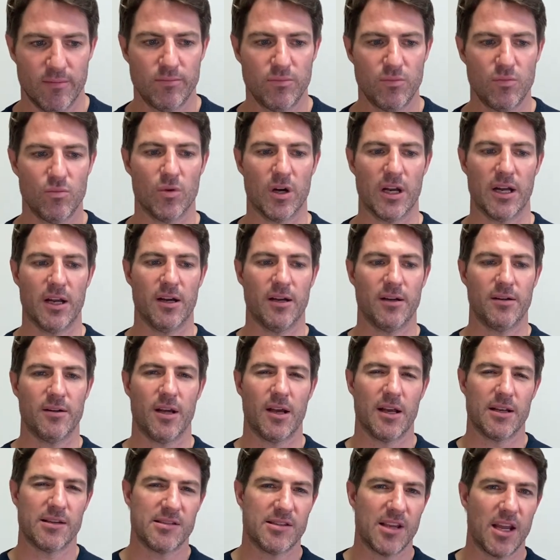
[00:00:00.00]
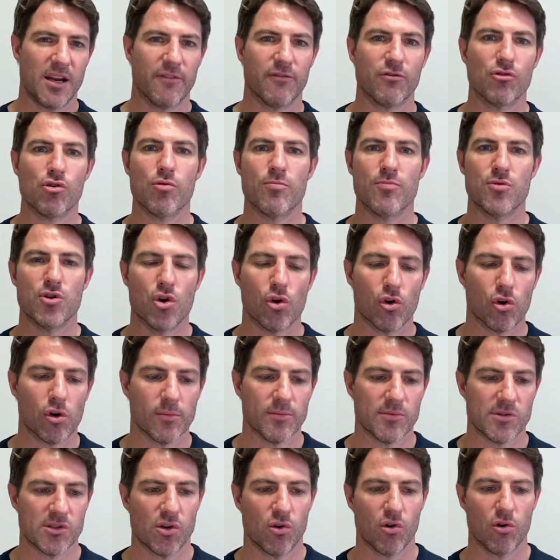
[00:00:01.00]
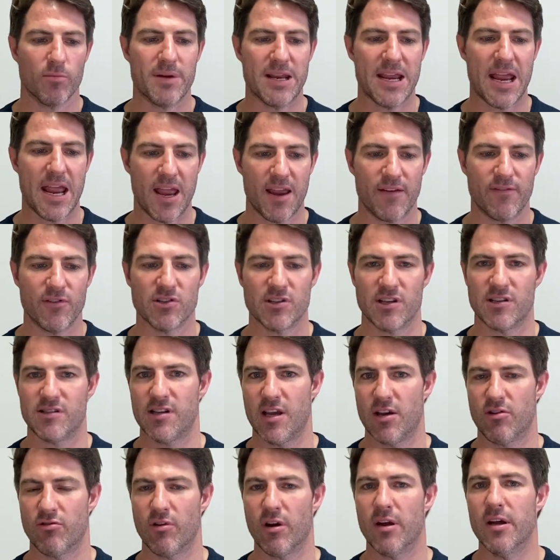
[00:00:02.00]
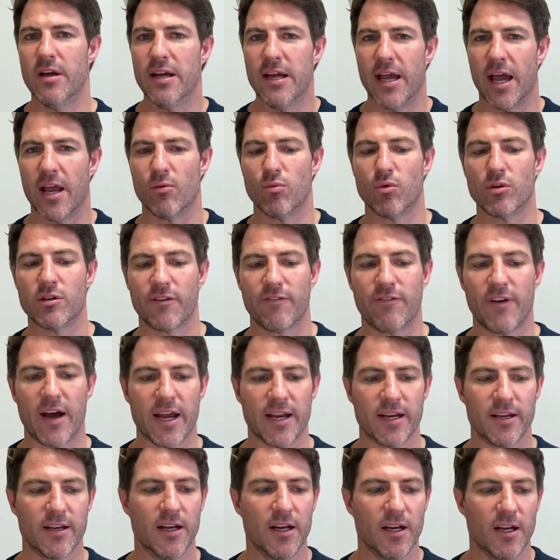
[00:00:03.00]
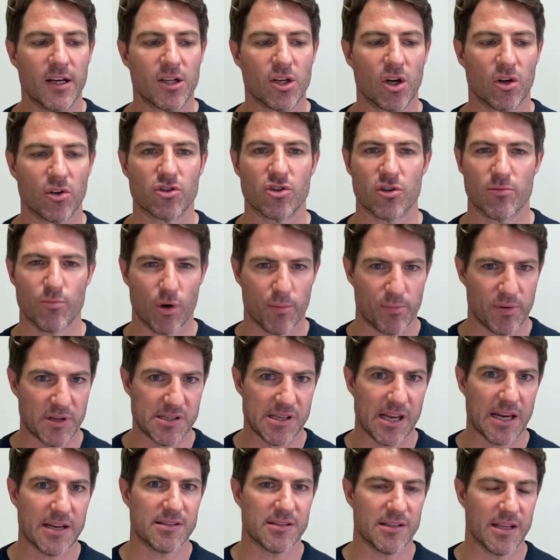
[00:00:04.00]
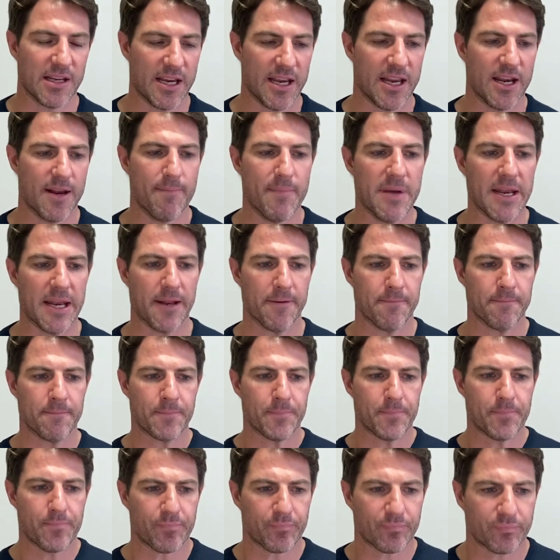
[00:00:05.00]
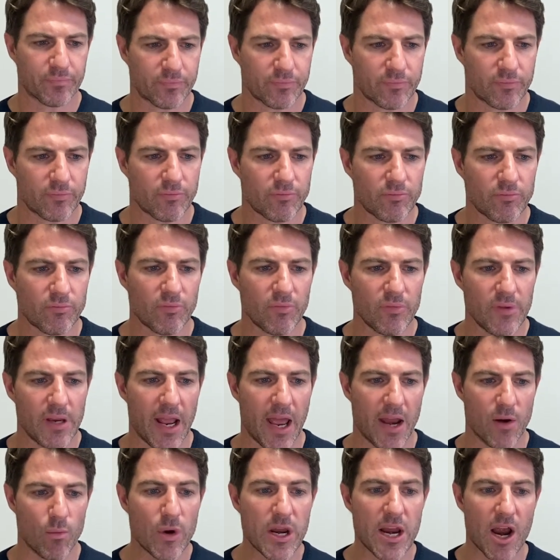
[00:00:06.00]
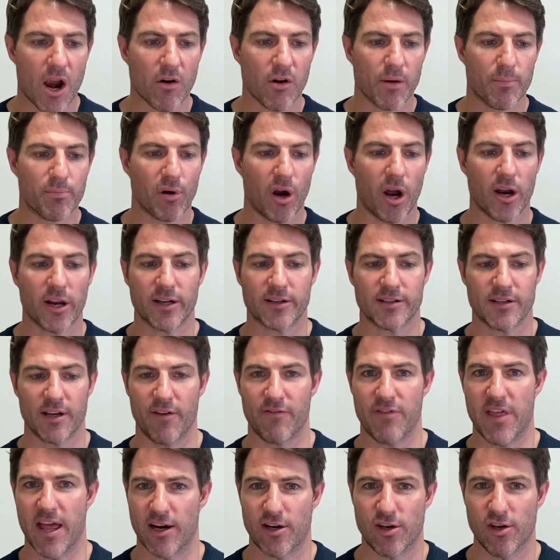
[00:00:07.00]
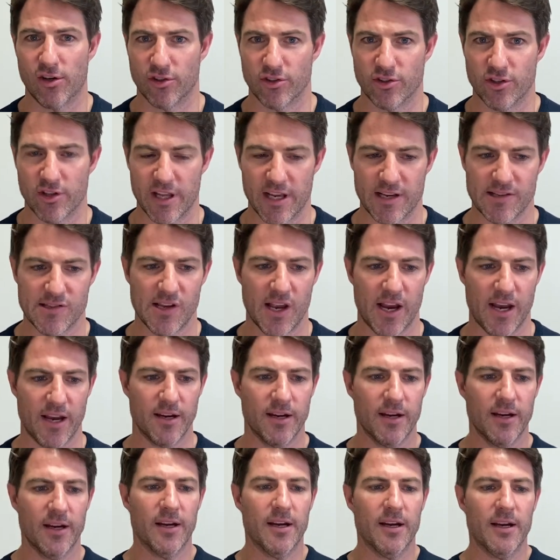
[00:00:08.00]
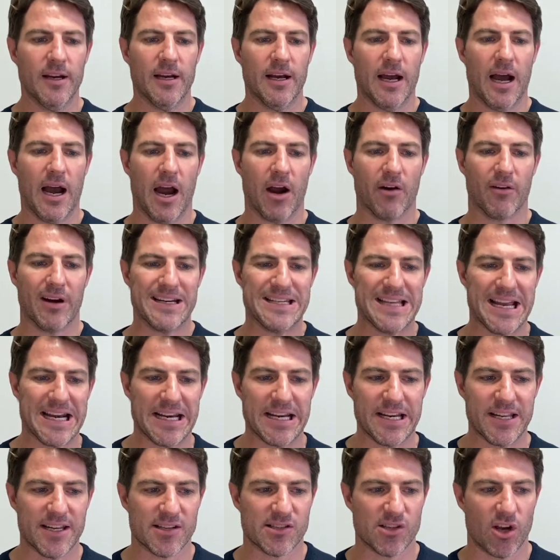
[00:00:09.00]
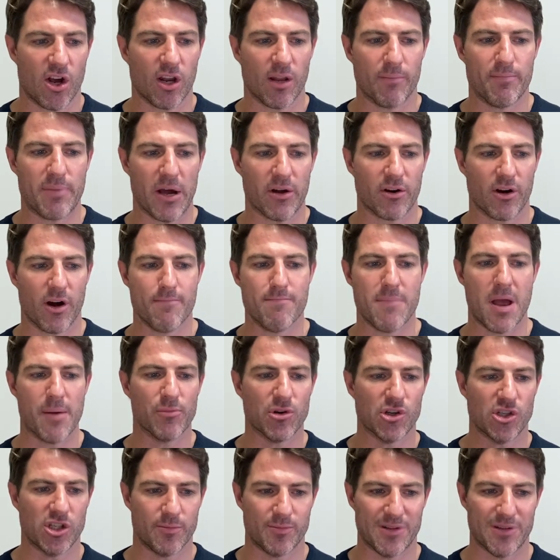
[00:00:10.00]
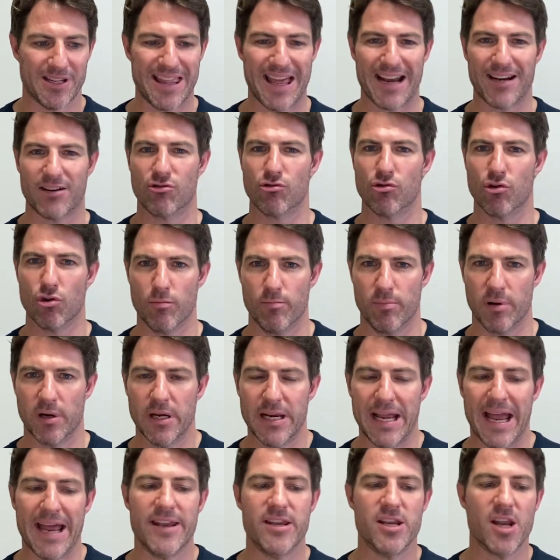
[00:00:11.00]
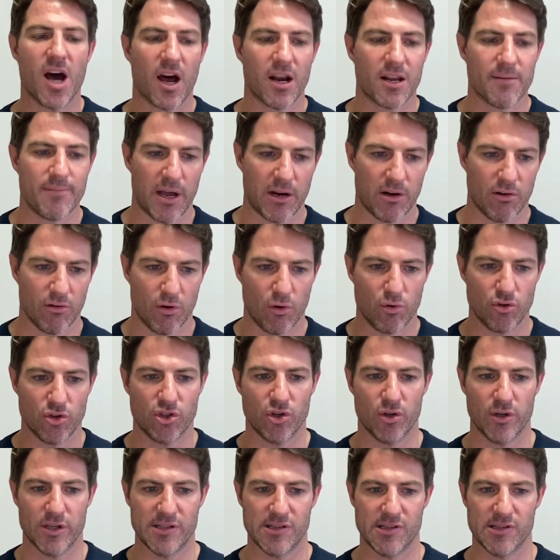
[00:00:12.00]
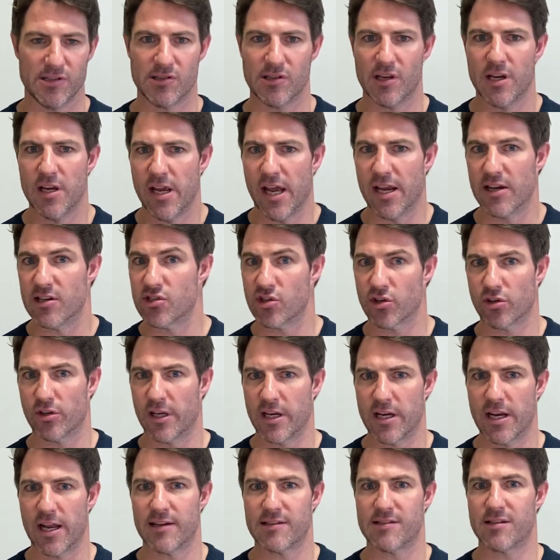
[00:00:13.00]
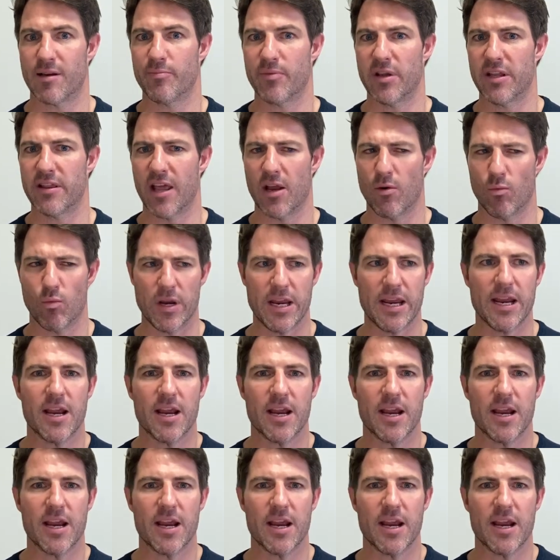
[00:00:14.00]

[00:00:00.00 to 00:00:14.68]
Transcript: a set of group norms or behaviors, etc. And we'll define culture more precisely in a minute. And we are a product of that culture, they say. Our identity is all about our membership to that group and not about our own choices, and certainly not something that we